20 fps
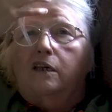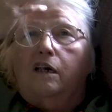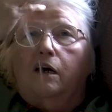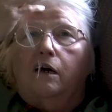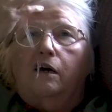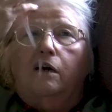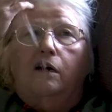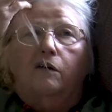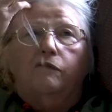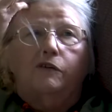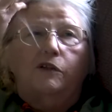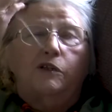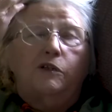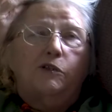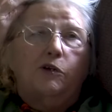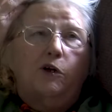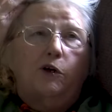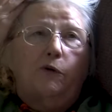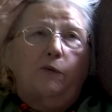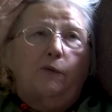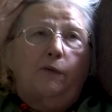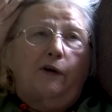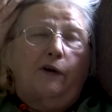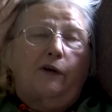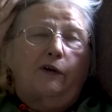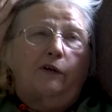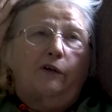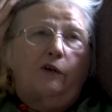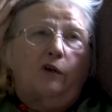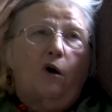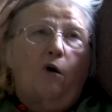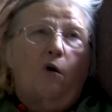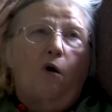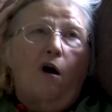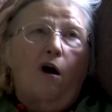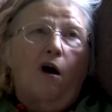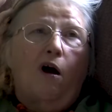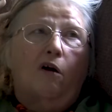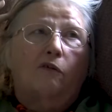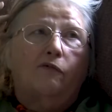for the circuit breaker to go
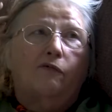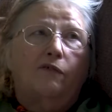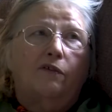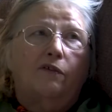off,